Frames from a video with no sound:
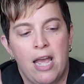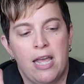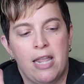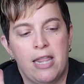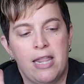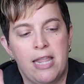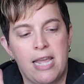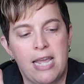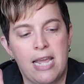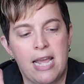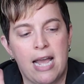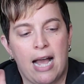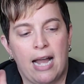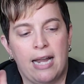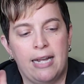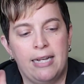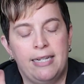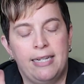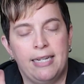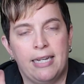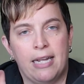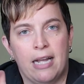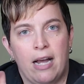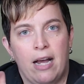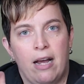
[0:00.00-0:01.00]
the
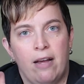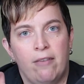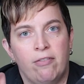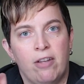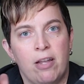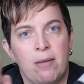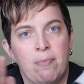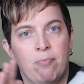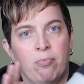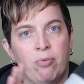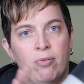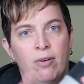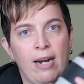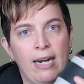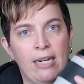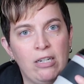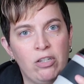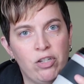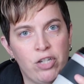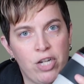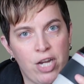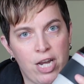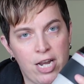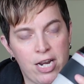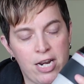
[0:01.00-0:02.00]
idea of
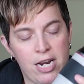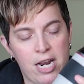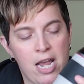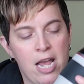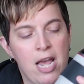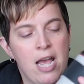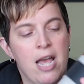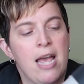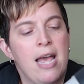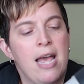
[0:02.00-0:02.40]
compression.